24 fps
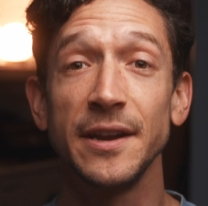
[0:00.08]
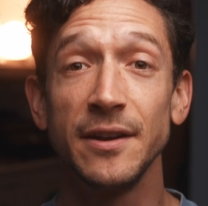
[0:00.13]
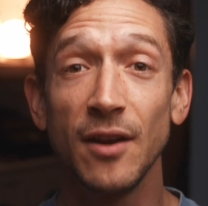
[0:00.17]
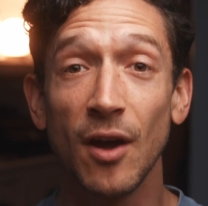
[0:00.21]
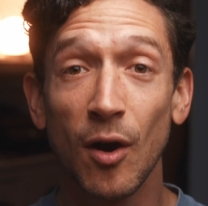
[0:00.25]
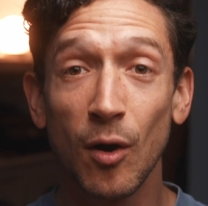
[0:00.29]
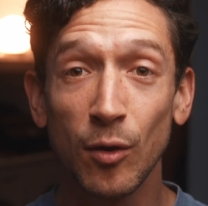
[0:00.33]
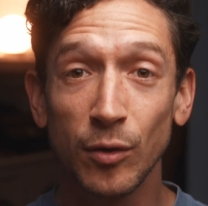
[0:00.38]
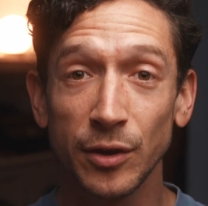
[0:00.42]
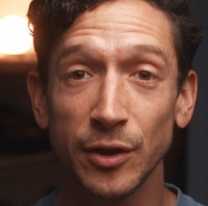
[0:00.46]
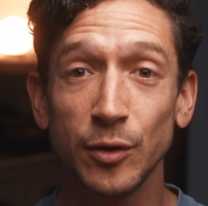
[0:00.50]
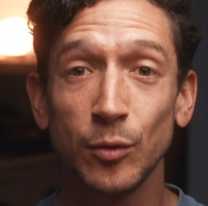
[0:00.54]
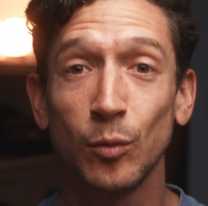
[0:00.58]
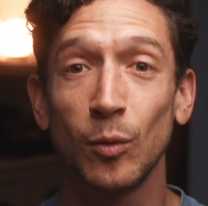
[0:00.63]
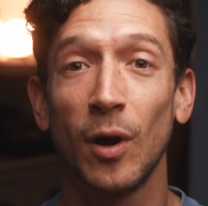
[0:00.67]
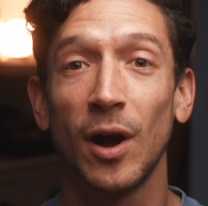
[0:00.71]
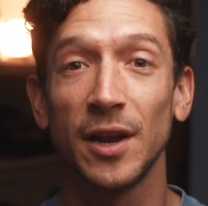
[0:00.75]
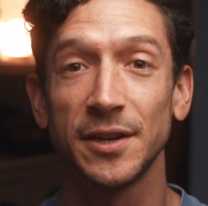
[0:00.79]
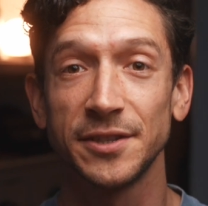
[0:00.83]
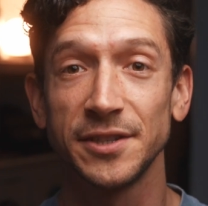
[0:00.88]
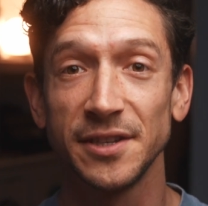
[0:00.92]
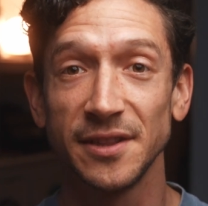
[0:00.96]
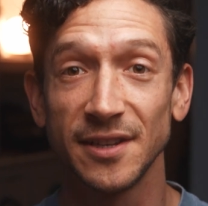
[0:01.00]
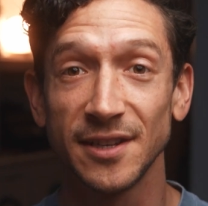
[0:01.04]
know you
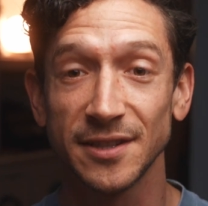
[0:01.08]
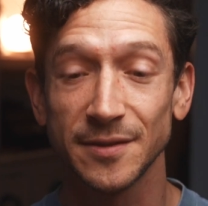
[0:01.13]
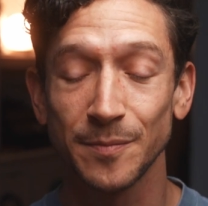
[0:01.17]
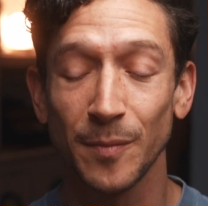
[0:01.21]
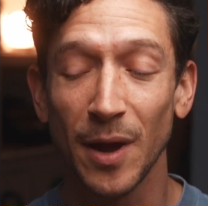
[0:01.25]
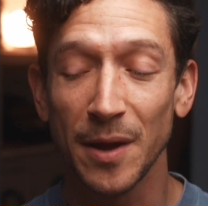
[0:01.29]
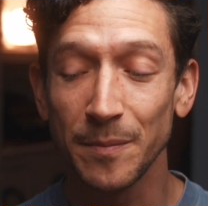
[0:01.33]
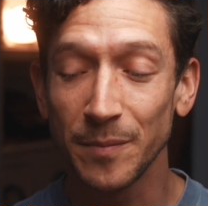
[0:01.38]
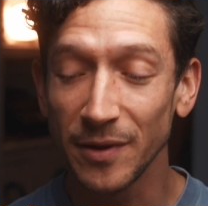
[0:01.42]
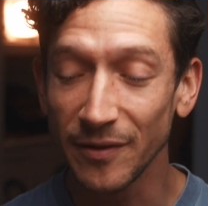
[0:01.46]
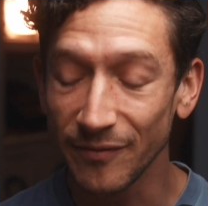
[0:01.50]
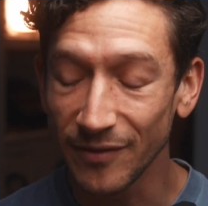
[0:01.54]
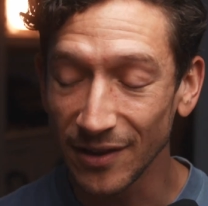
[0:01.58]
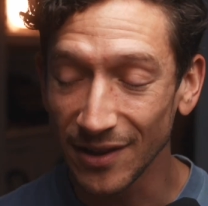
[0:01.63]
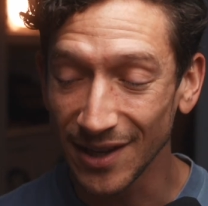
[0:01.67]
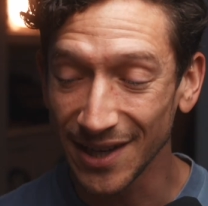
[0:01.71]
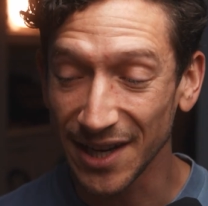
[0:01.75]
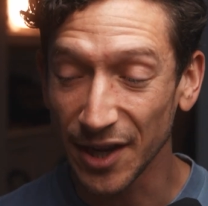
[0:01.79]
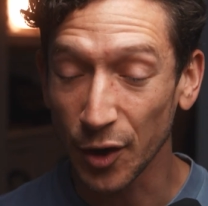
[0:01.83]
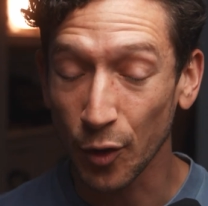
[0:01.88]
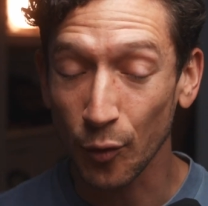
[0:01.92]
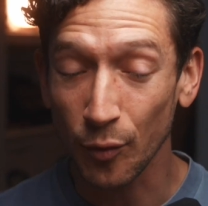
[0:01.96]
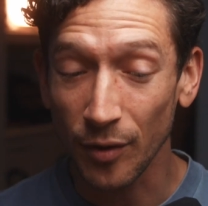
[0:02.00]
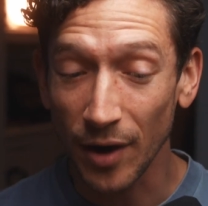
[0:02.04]
watching this might be
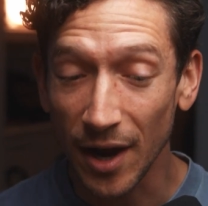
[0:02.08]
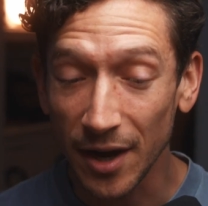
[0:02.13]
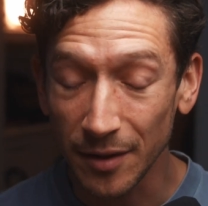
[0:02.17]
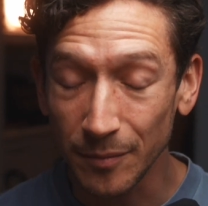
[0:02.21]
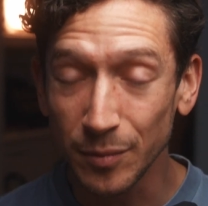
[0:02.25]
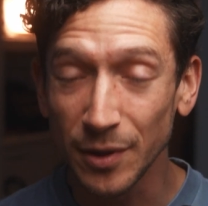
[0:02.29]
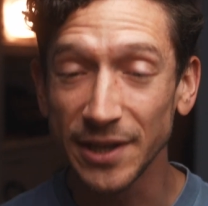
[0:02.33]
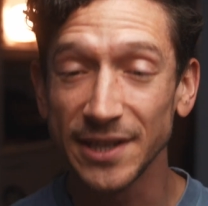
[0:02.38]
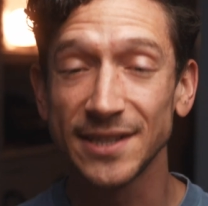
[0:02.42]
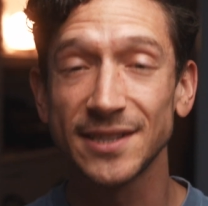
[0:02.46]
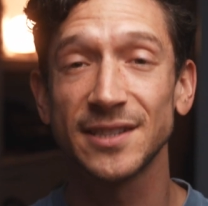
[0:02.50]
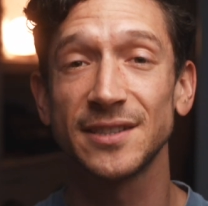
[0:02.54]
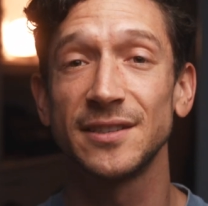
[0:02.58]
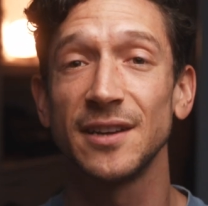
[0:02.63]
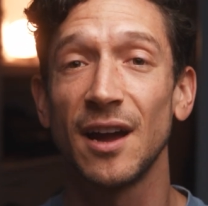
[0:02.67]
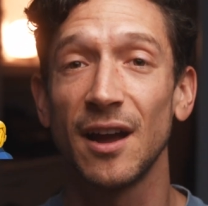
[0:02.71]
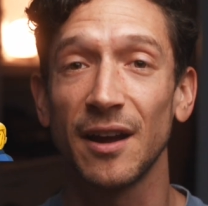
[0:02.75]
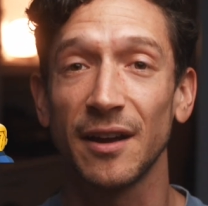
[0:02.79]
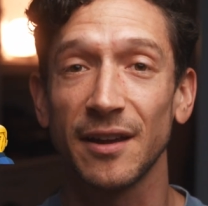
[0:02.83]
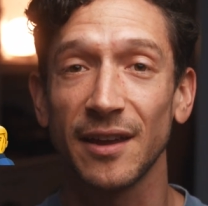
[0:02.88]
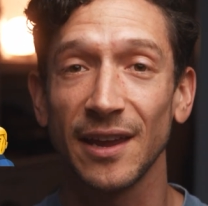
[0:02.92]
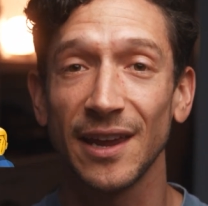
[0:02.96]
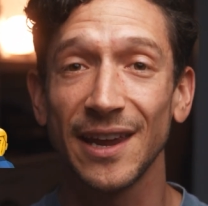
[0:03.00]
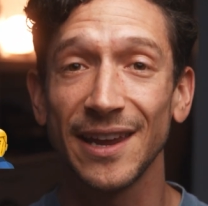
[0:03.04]
feeling incredibly
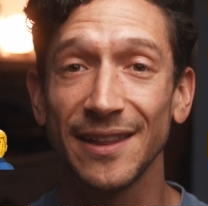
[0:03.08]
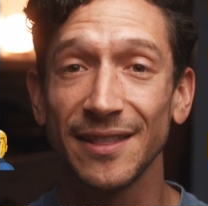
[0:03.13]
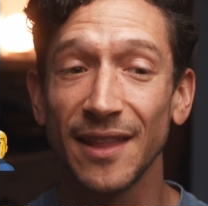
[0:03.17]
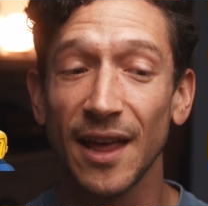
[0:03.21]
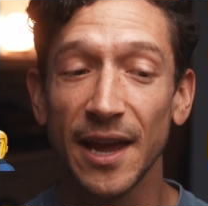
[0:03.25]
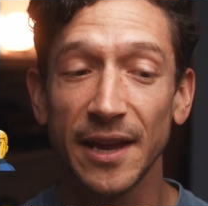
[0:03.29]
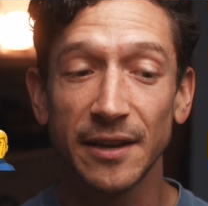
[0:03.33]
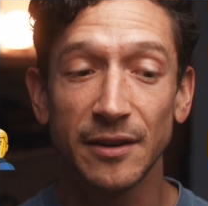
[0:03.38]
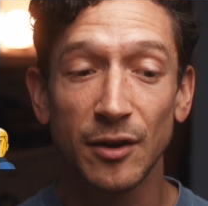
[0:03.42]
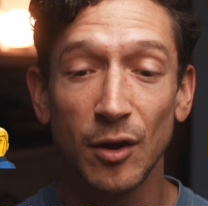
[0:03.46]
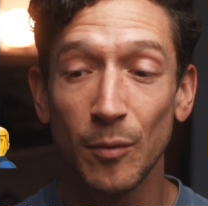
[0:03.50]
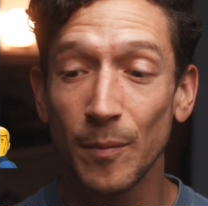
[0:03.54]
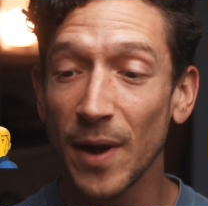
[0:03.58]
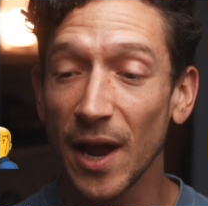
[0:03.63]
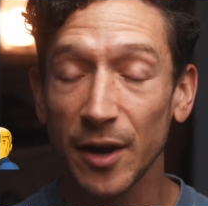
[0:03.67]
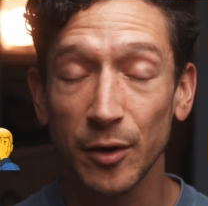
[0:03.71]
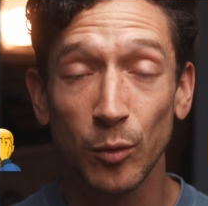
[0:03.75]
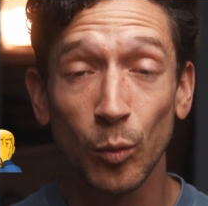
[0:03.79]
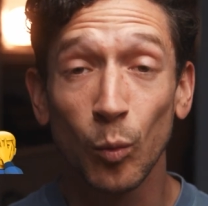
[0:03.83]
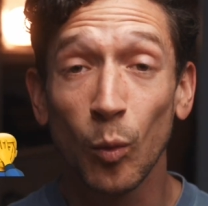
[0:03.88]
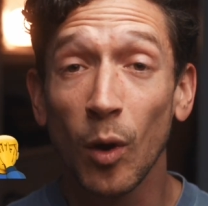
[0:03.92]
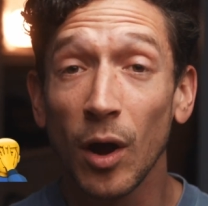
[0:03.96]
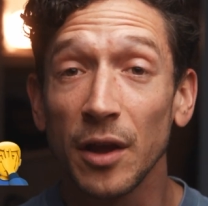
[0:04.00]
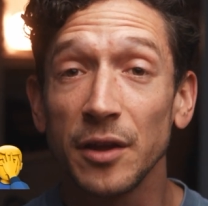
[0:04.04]
stuck and like no
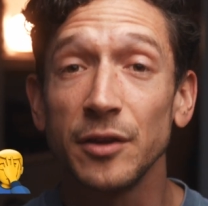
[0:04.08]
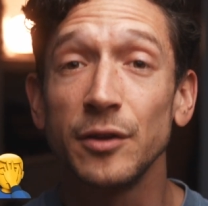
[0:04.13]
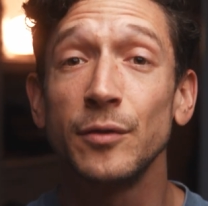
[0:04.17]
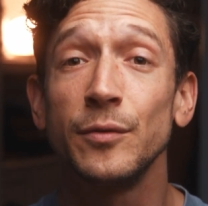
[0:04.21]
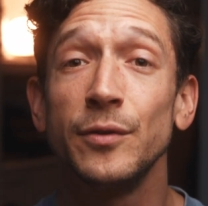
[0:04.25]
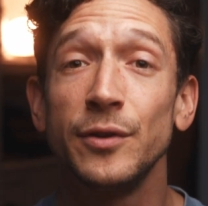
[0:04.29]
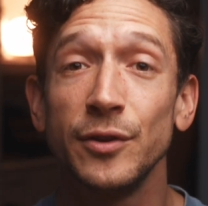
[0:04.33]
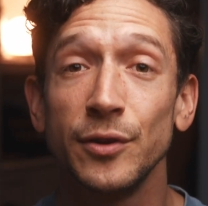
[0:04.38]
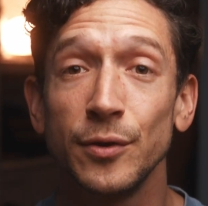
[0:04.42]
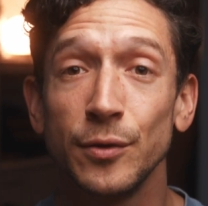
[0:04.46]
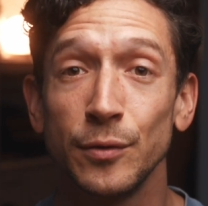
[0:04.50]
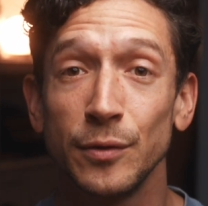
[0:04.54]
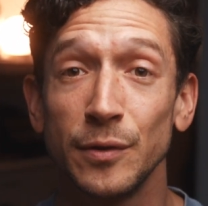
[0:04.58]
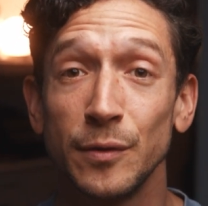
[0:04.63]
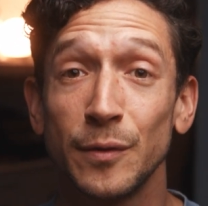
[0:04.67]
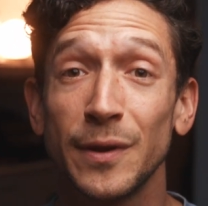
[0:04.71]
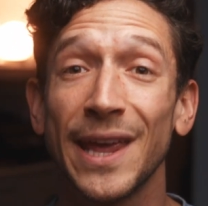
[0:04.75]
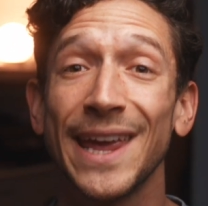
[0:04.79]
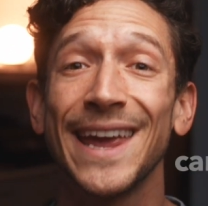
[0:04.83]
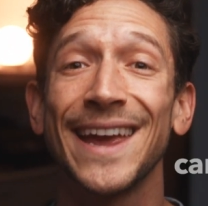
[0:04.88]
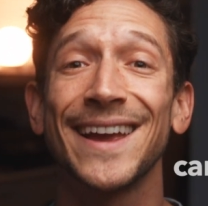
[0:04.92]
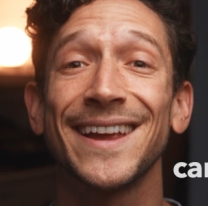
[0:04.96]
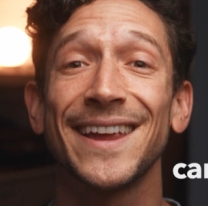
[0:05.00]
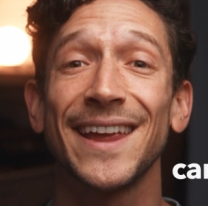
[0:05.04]
matter what you do, you
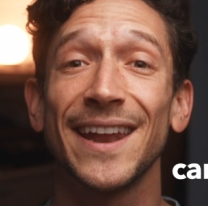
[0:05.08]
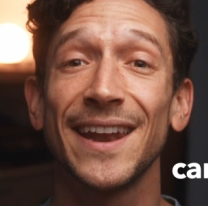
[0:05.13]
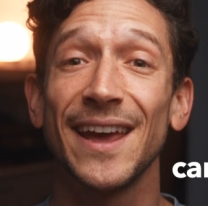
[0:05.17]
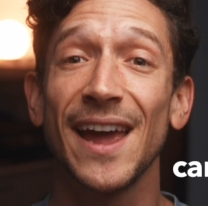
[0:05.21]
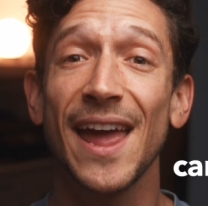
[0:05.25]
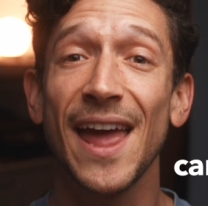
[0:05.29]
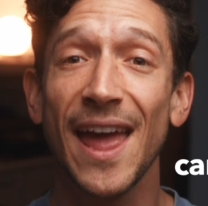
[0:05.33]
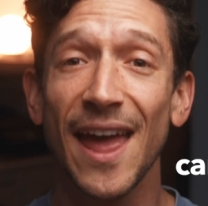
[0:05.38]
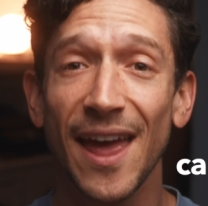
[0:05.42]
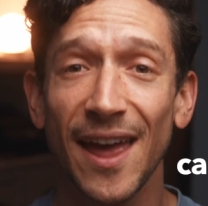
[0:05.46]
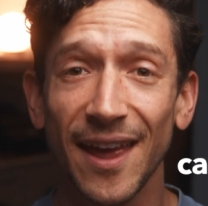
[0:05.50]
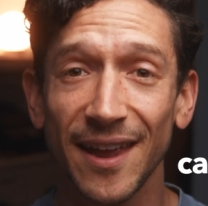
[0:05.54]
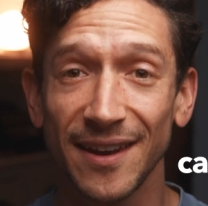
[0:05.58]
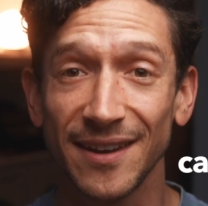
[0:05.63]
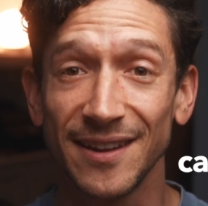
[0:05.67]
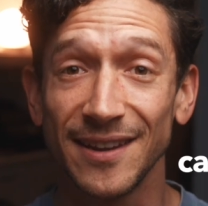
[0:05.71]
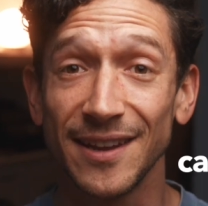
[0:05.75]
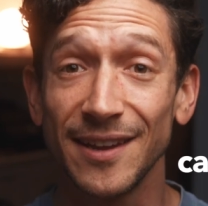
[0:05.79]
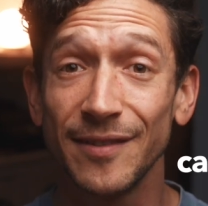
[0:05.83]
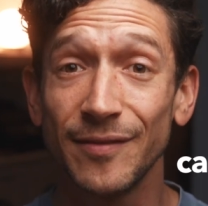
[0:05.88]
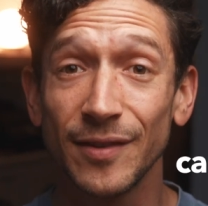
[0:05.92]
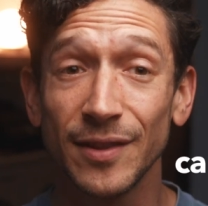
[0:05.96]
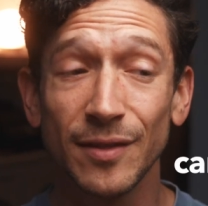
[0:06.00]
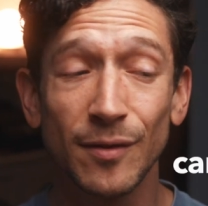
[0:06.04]
can't get ahead,
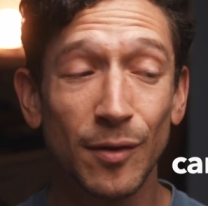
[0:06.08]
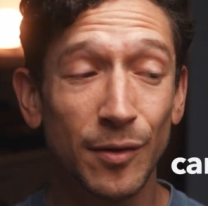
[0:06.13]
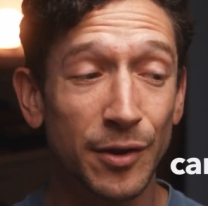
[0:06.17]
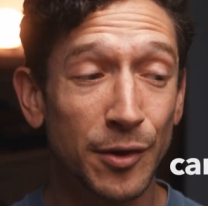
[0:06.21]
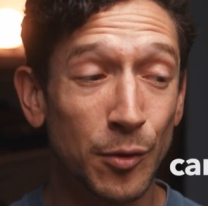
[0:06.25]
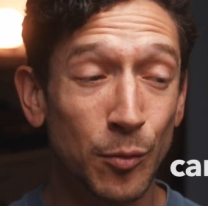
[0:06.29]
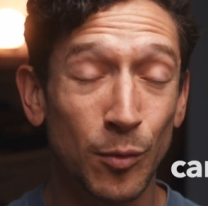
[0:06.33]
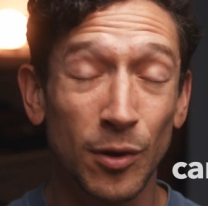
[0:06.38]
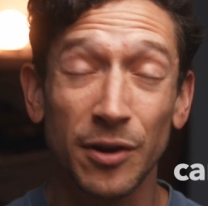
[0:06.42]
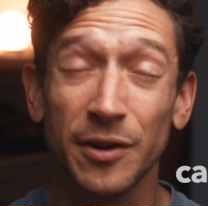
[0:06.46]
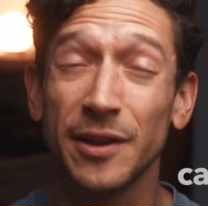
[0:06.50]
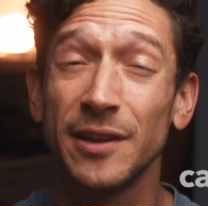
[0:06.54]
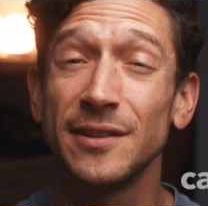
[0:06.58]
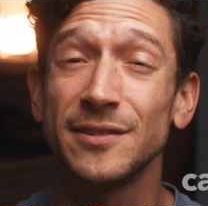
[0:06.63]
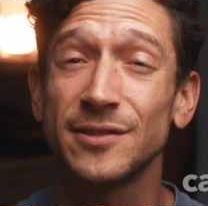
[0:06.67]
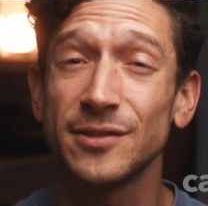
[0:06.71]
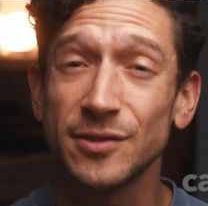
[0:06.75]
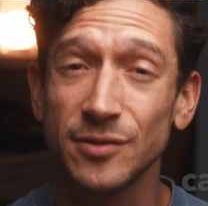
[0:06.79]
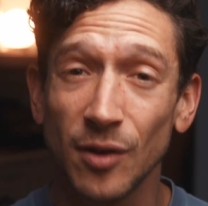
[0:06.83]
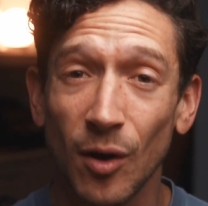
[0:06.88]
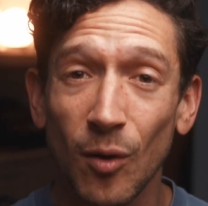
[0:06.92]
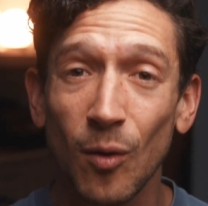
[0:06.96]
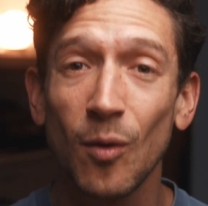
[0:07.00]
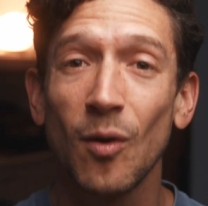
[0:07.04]
even though you're working
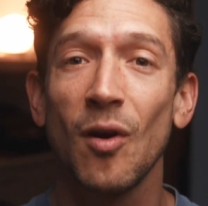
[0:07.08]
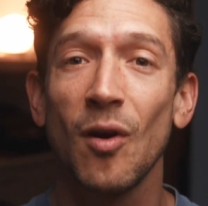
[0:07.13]
so